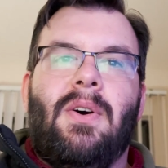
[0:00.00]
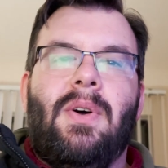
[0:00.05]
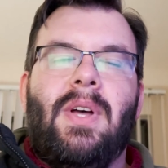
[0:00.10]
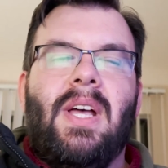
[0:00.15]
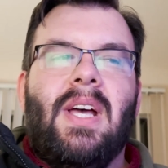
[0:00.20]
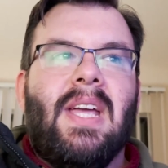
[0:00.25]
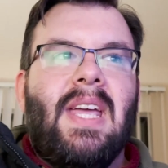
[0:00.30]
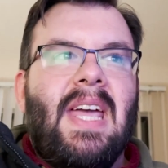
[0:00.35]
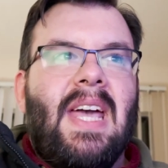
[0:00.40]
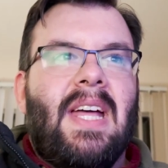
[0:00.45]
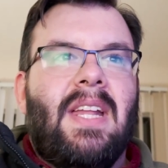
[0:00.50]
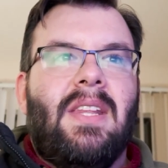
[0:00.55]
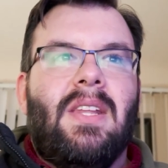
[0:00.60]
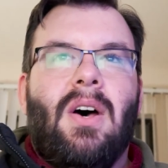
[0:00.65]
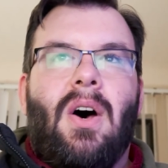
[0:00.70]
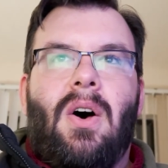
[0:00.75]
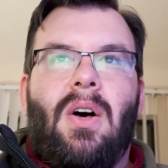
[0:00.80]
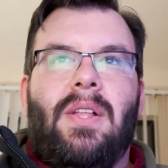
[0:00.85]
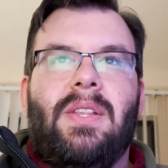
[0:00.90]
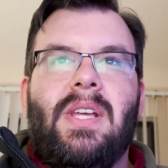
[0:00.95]
Again,
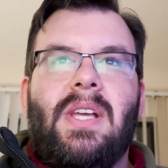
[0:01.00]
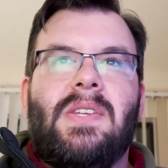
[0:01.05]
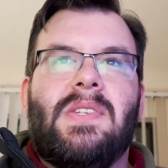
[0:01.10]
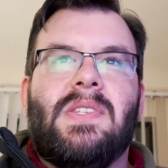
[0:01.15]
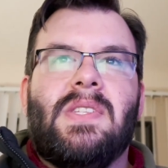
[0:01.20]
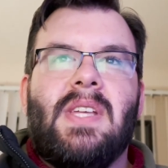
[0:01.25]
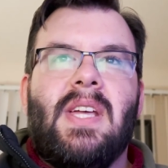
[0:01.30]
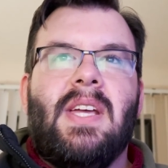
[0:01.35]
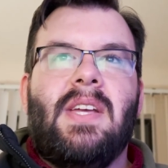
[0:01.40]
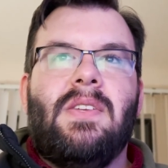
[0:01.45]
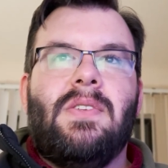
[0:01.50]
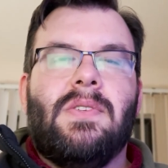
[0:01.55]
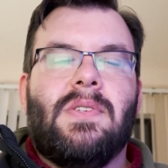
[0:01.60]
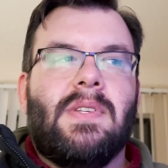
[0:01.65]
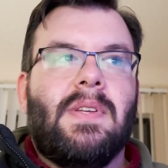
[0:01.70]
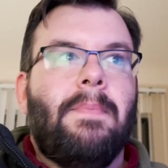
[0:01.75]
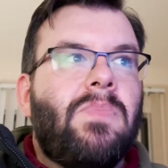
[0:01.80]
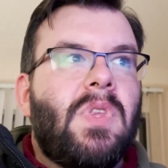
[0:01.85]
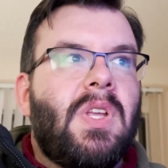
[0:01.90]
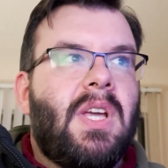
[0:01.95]
all these
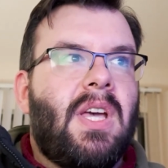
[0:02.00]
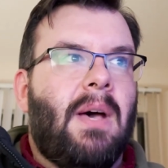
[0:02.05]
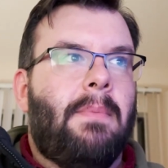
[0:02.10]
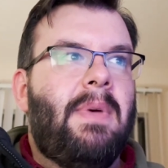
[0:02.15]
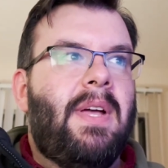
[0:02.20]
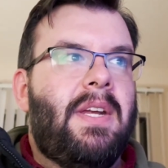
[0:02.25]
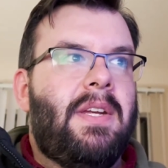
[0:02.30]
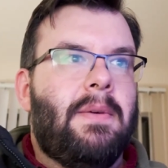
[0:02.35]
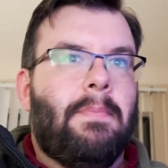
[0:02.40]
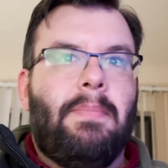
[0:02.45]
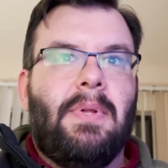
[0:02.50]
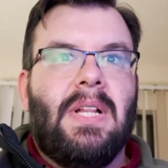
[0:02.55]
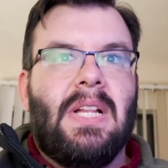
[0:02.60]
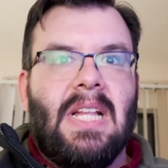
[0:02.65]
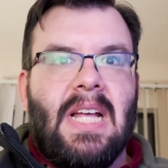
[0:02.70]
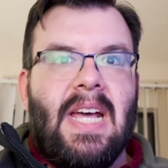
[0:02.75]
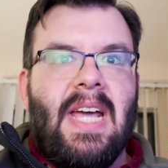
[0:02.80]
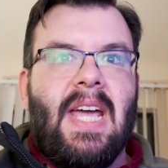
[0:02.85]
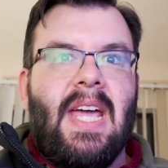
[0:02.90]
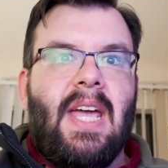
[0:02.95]
things come into
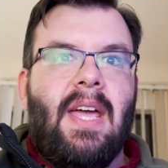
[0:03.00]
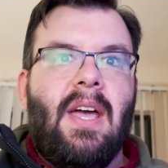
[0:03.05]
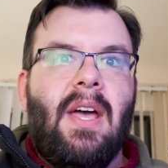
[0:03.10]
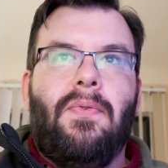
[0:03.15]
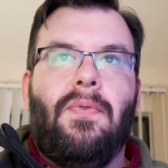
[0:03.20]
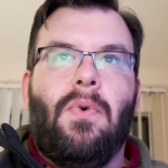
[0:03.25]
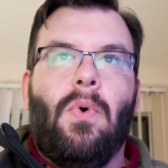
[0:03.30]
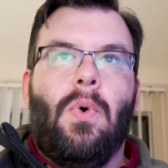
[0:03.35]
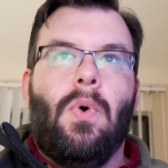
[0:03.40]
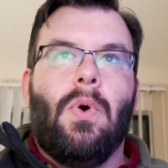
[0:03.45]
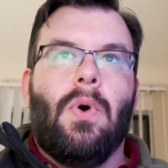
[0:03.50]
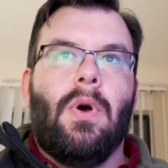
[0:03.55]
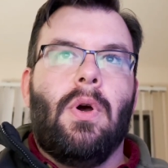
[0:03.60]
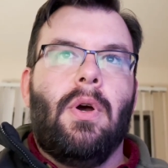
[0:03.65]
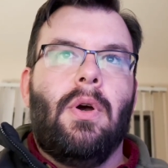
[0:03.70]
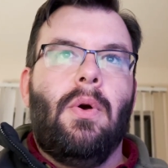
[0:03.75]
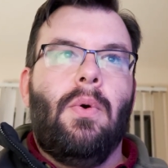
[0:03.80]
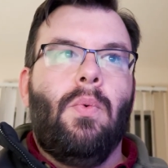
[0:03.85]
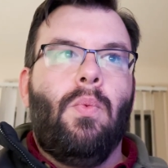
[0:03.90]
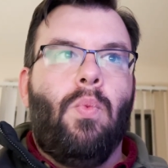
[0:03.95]
play
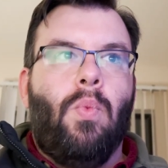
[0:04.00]
for